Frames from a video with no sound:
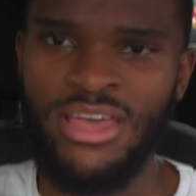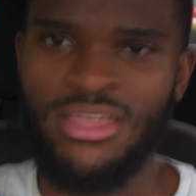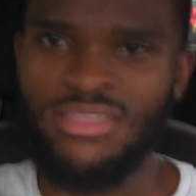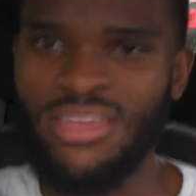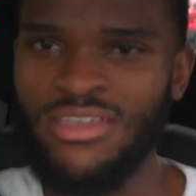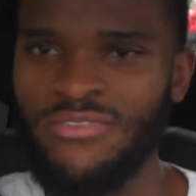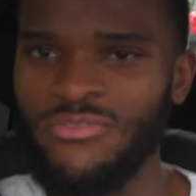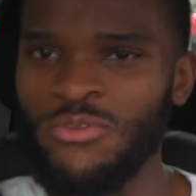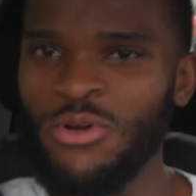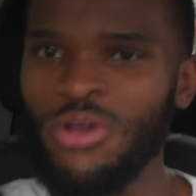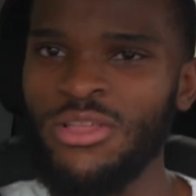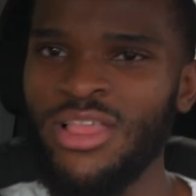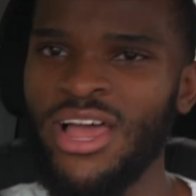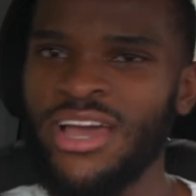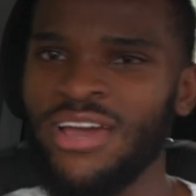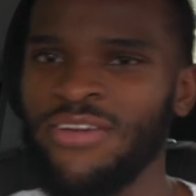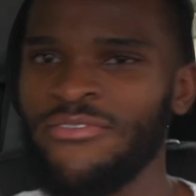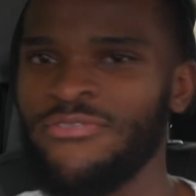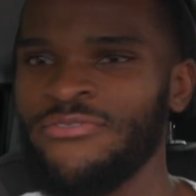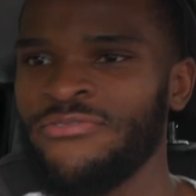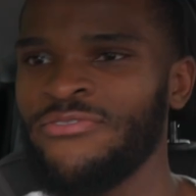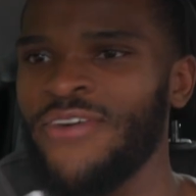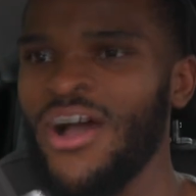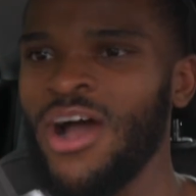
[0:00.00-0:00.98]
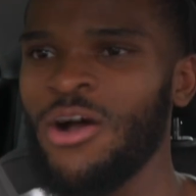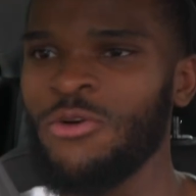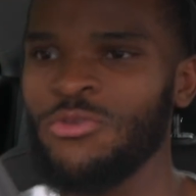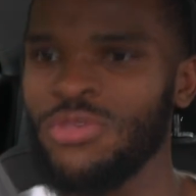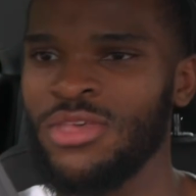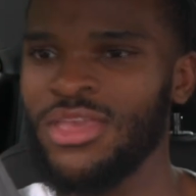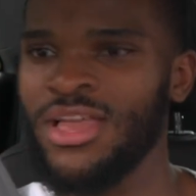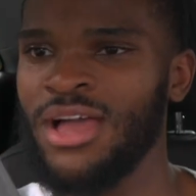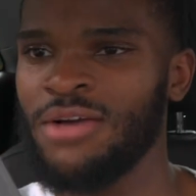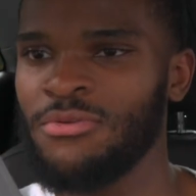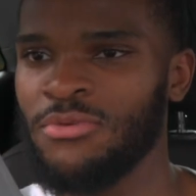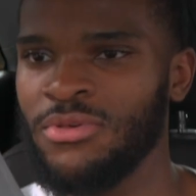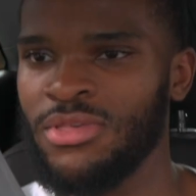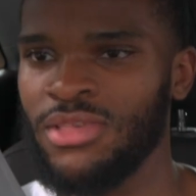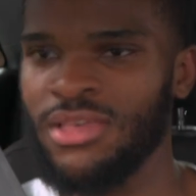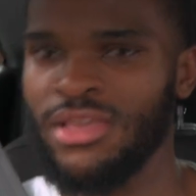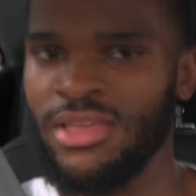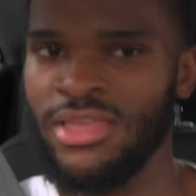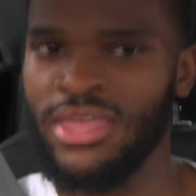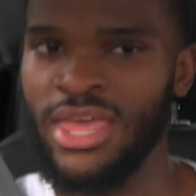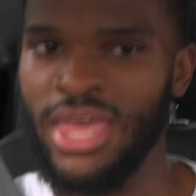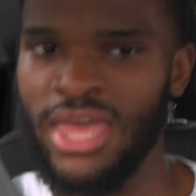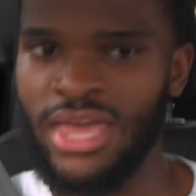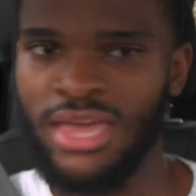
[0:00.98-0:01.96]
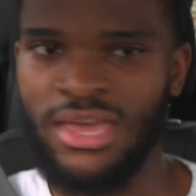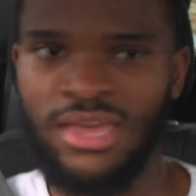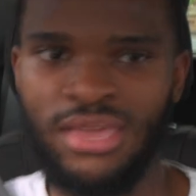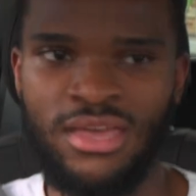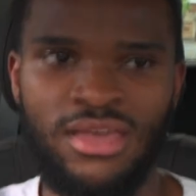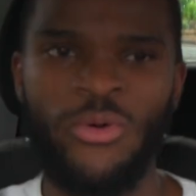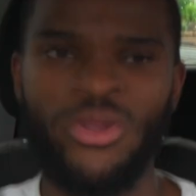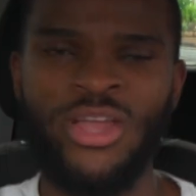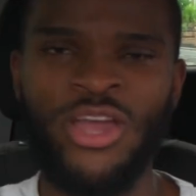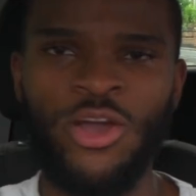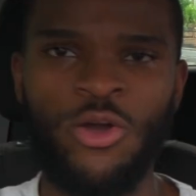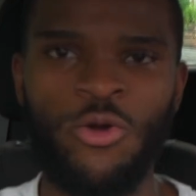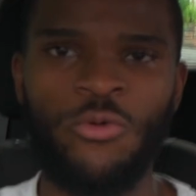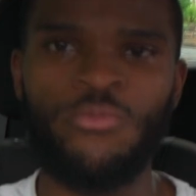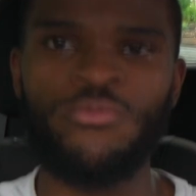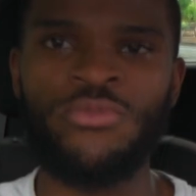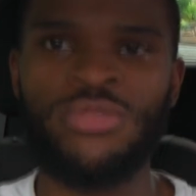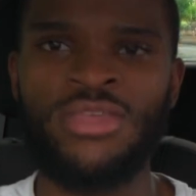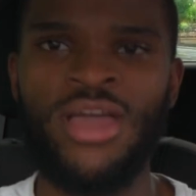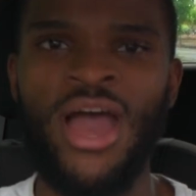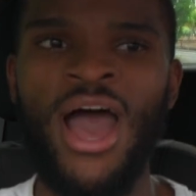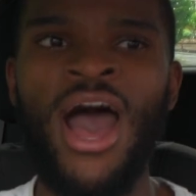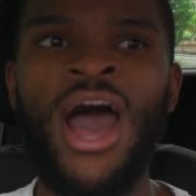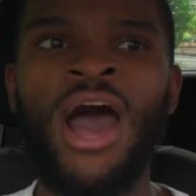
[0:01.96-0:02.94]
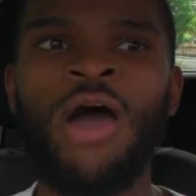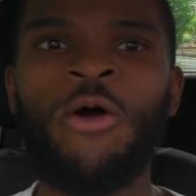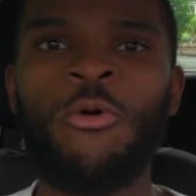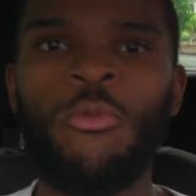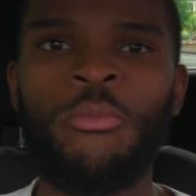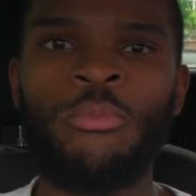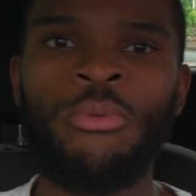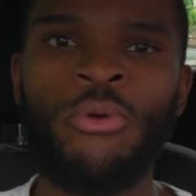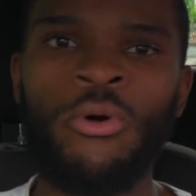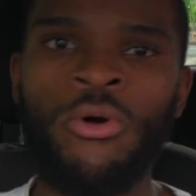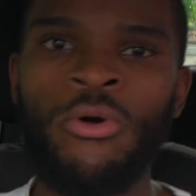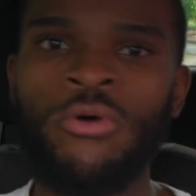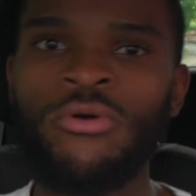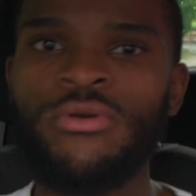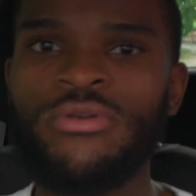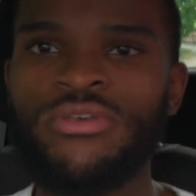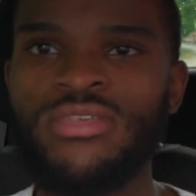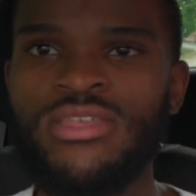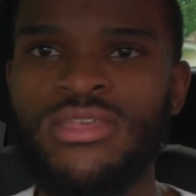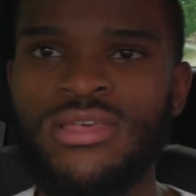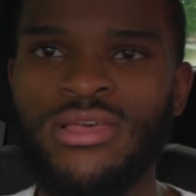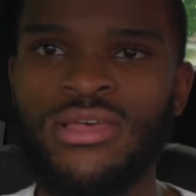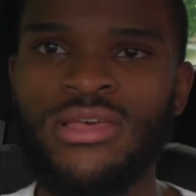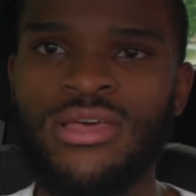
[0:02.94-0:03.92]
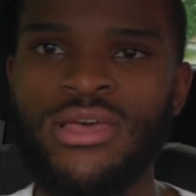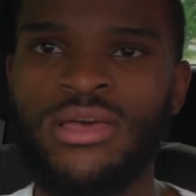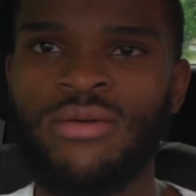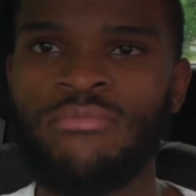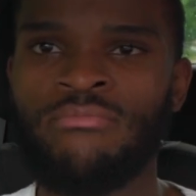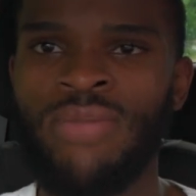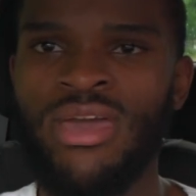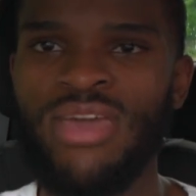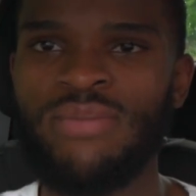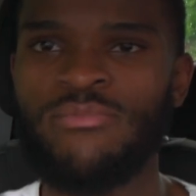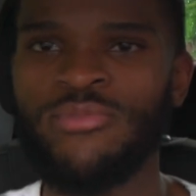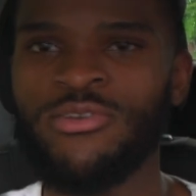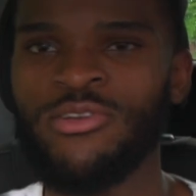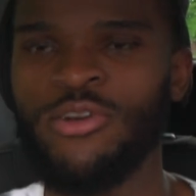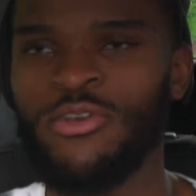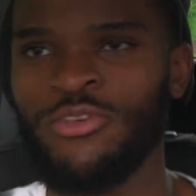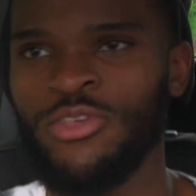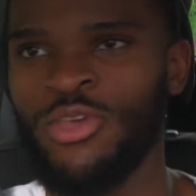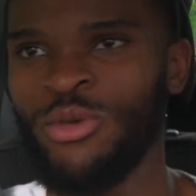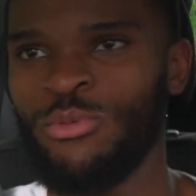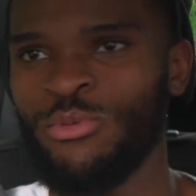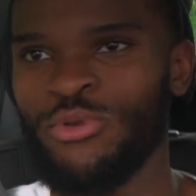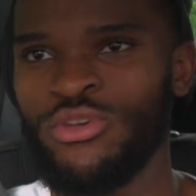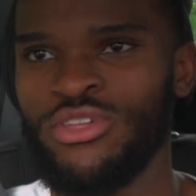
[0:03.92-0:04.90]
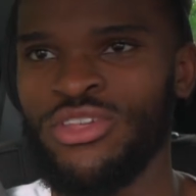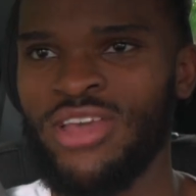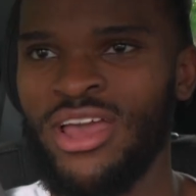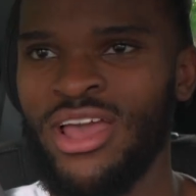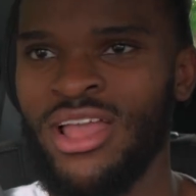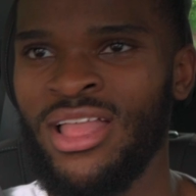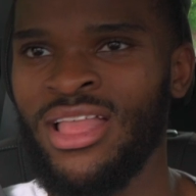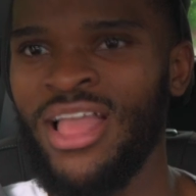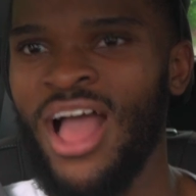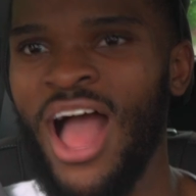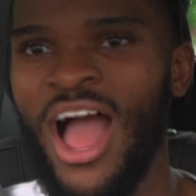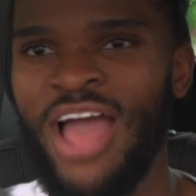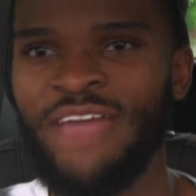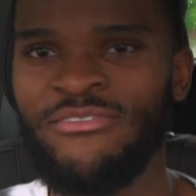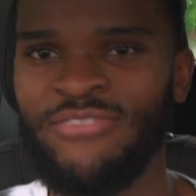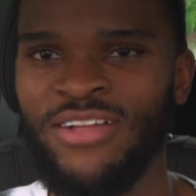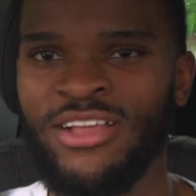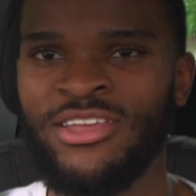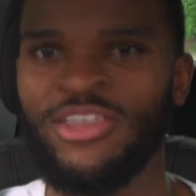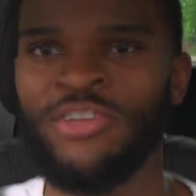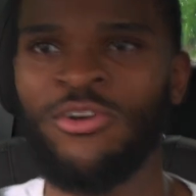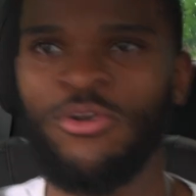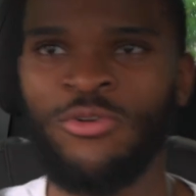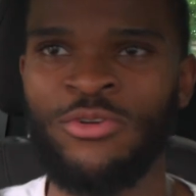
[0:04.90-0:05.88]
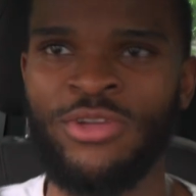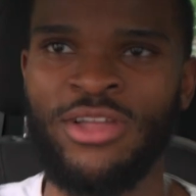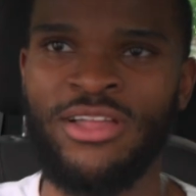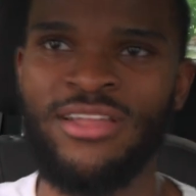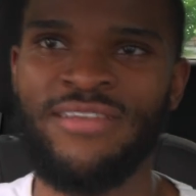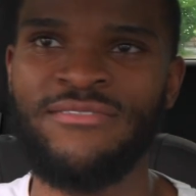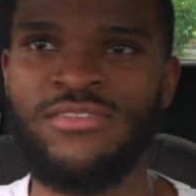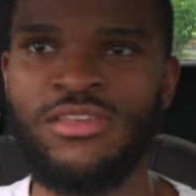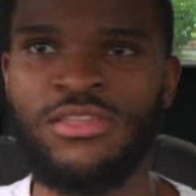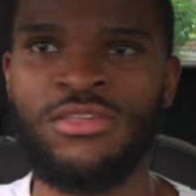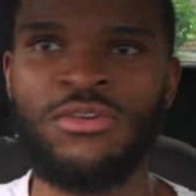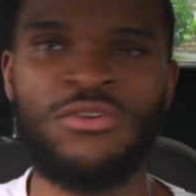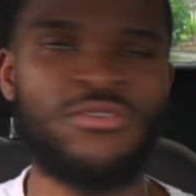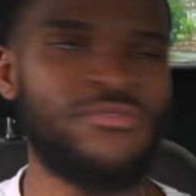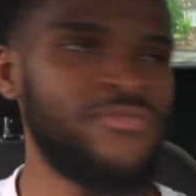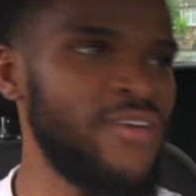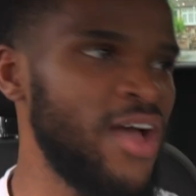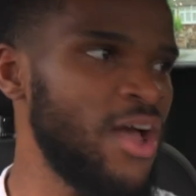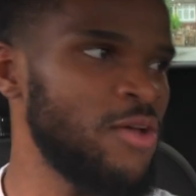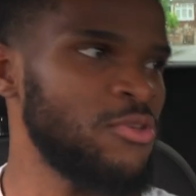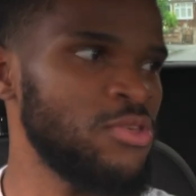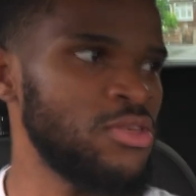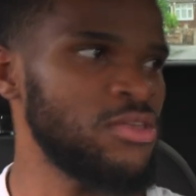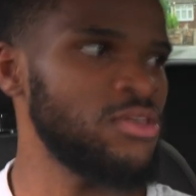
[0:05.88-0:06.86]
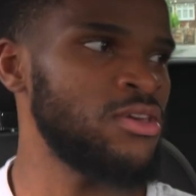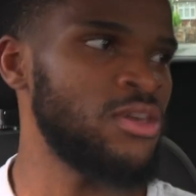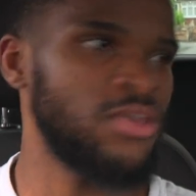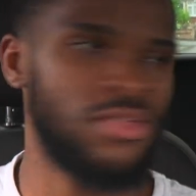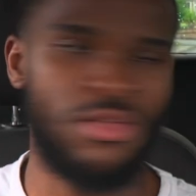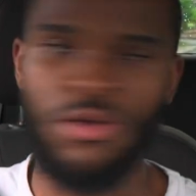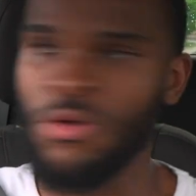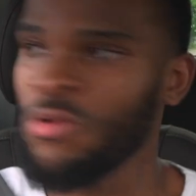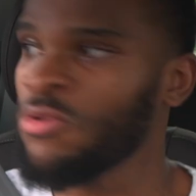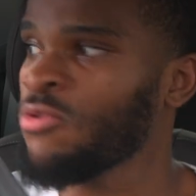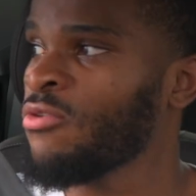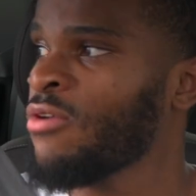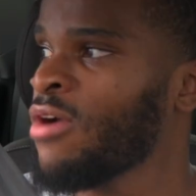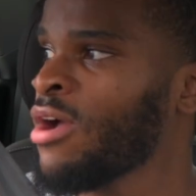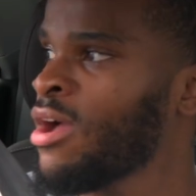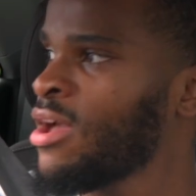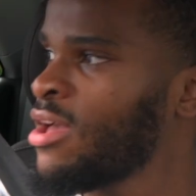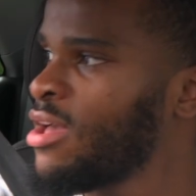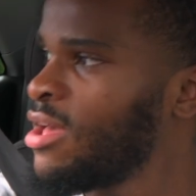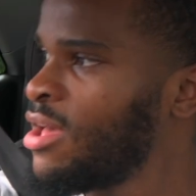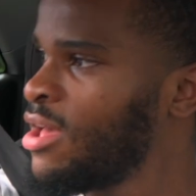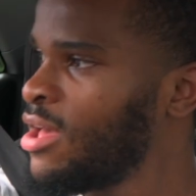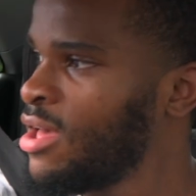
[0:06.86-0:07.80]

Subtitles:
they've got like 1,000 hours in a day when it comes to outputs. Maybe not so much their life, like they're not going to live to 2,000 years old, right?